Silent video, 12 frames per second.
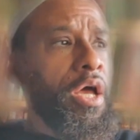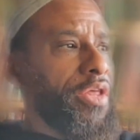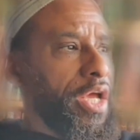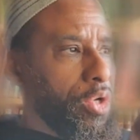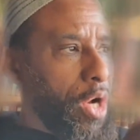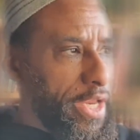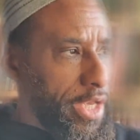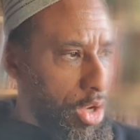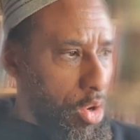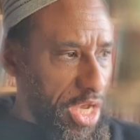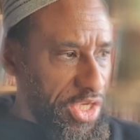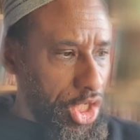they try to
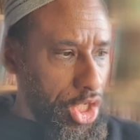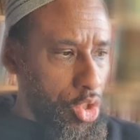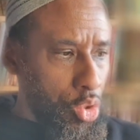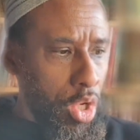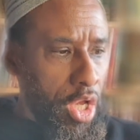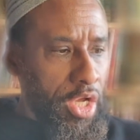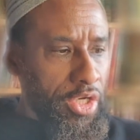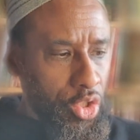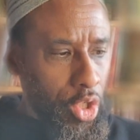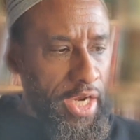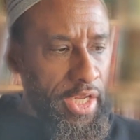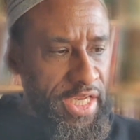question you to
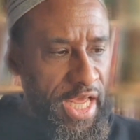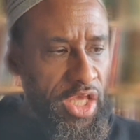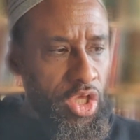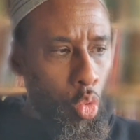try to take